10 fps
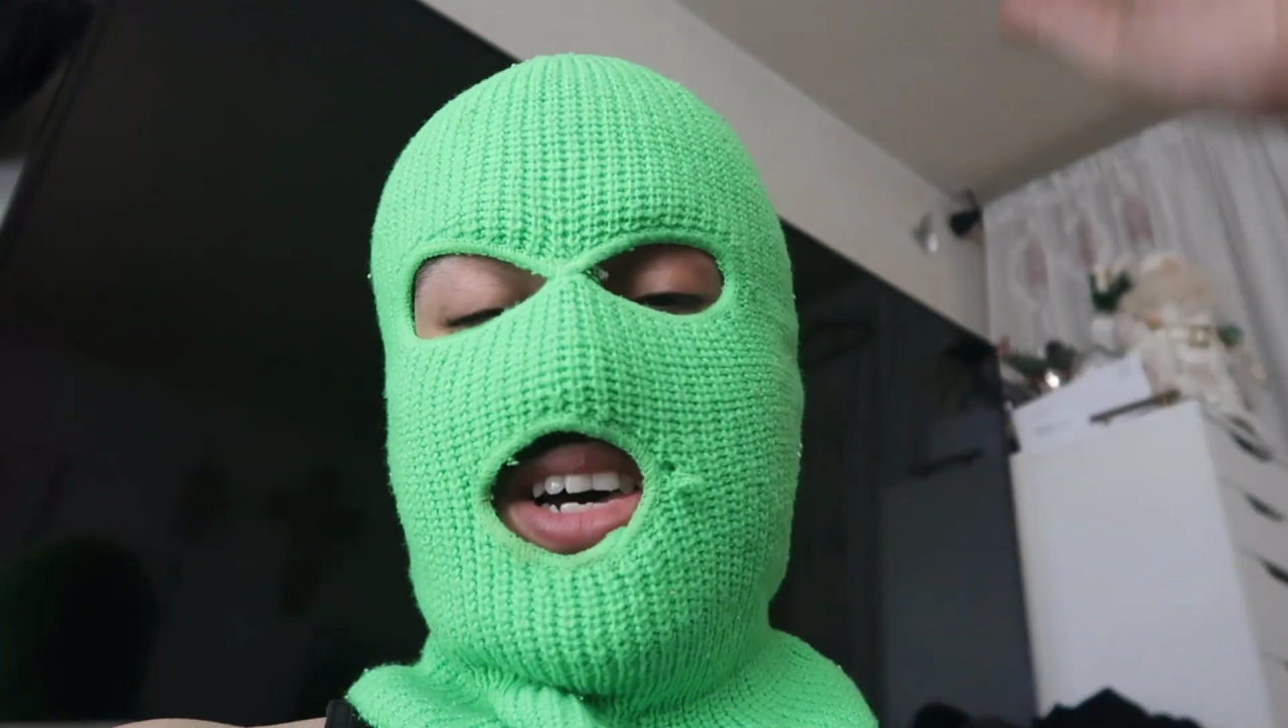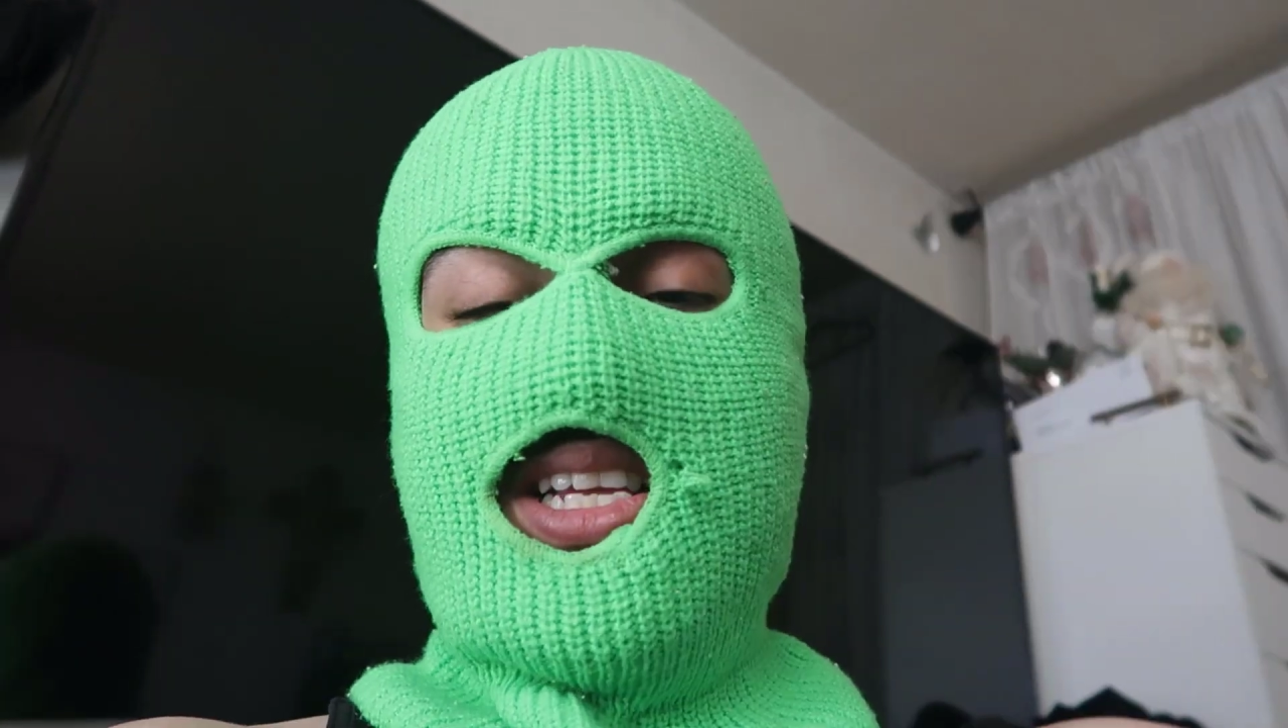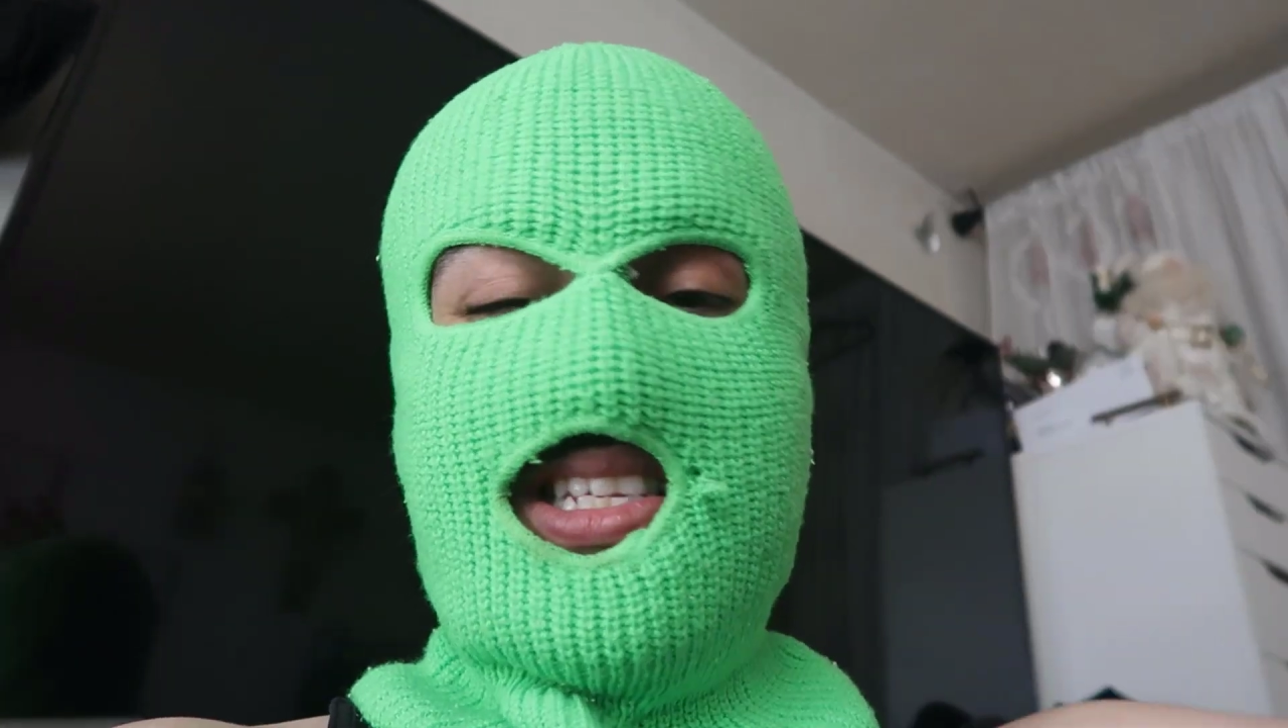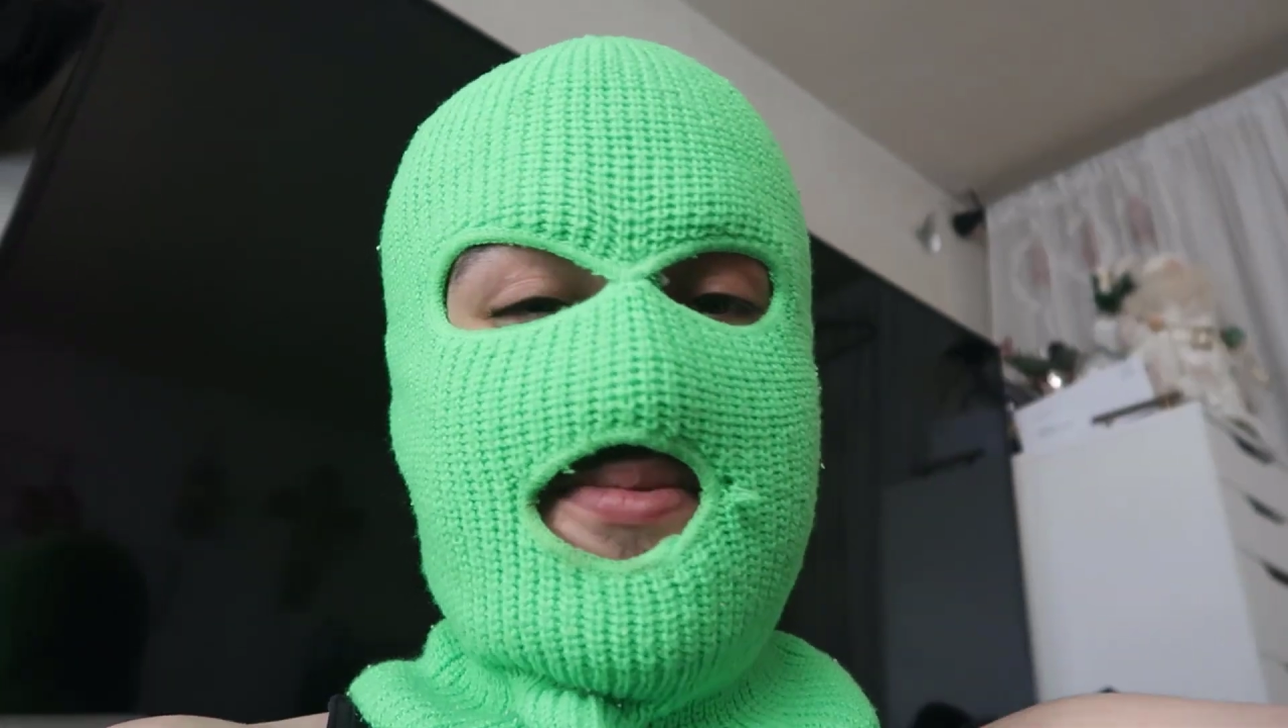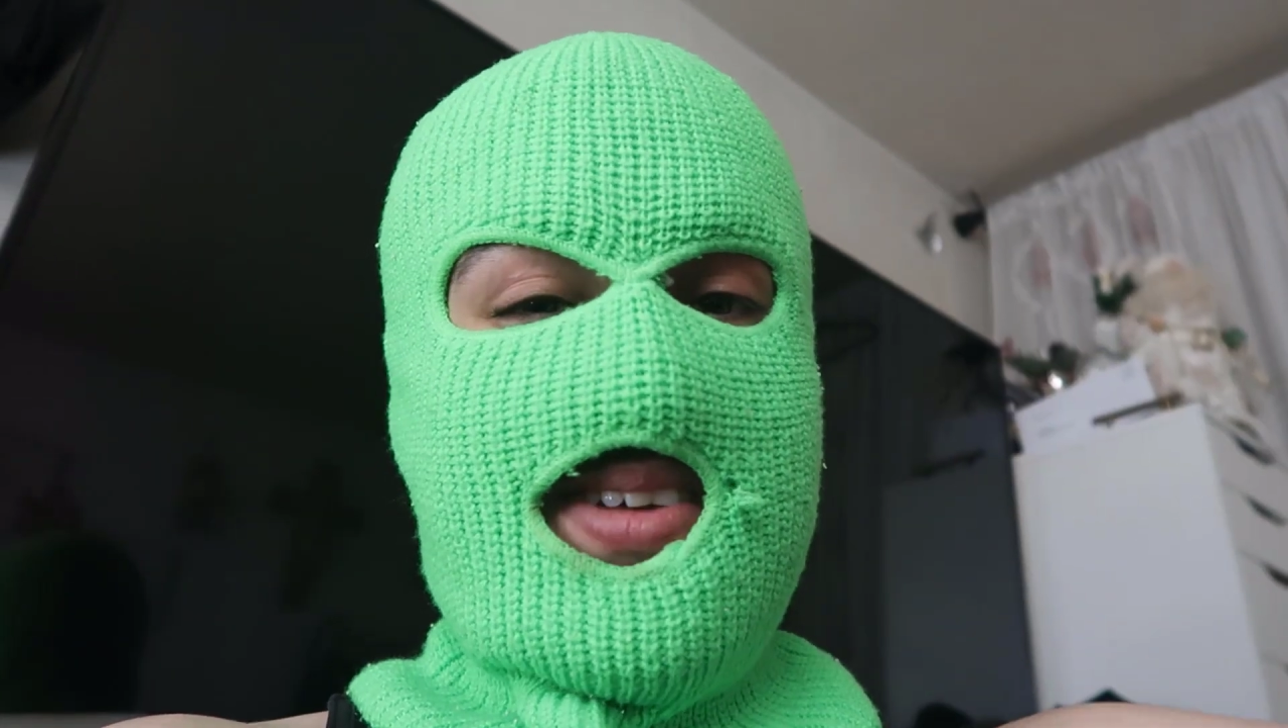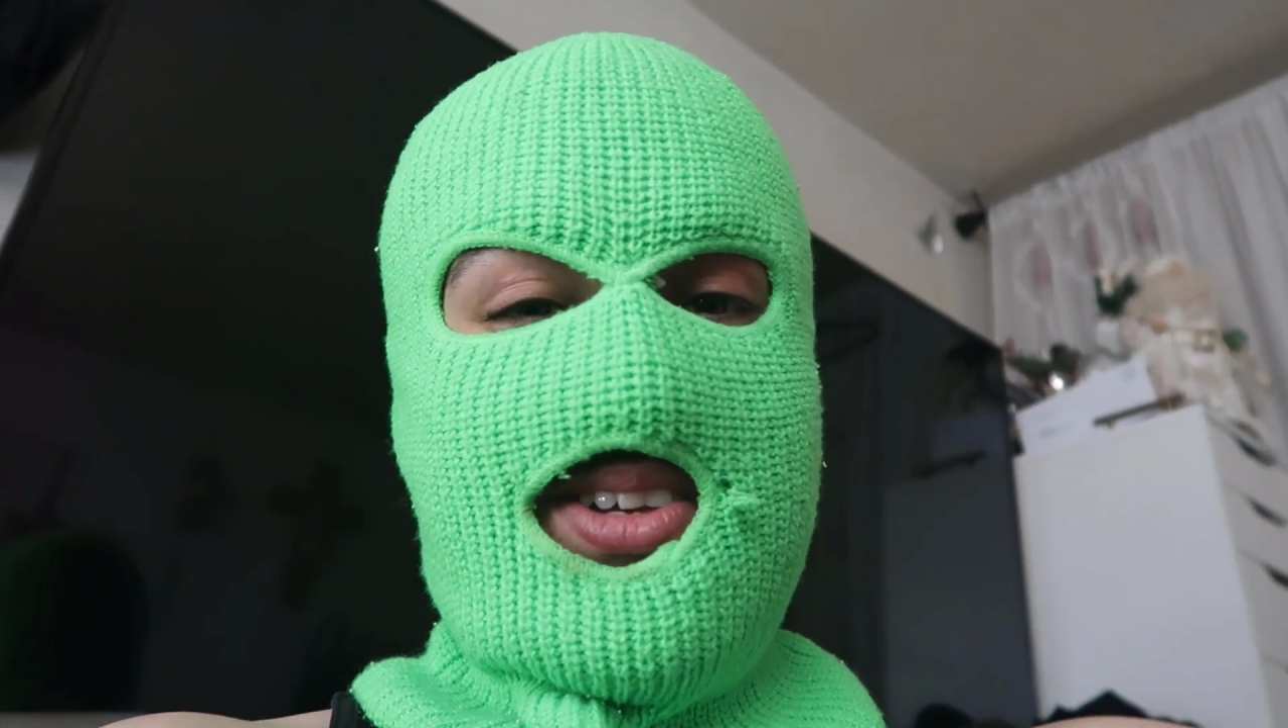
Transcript: tons of